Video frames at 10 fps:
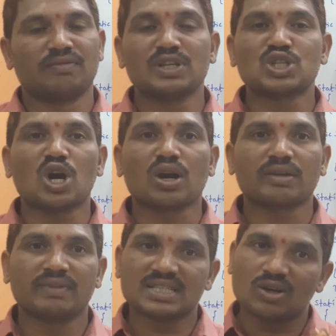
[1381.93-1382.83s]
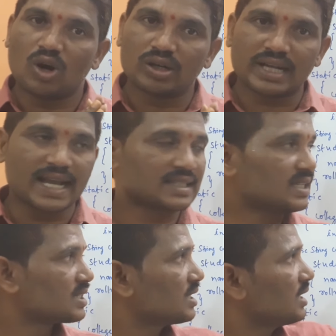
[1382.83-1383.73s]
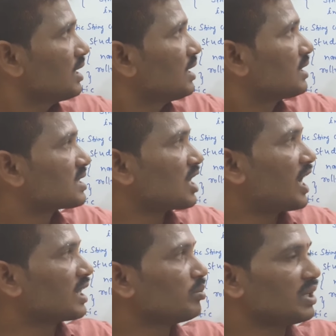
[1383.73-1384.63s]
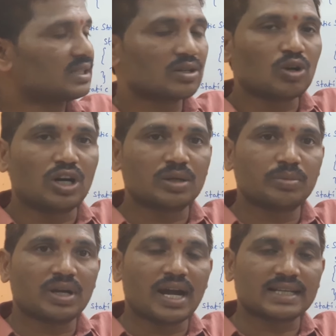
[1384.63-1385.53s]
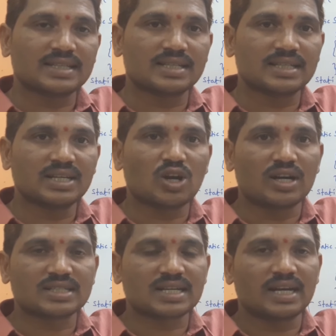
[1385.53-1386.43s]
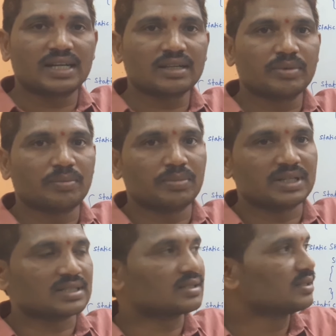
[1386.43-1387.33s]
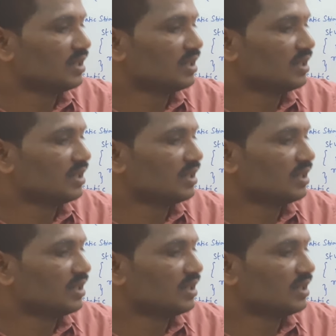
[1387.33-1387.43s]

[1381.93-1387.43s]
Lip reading: which can't access the static method can't access the non-static members.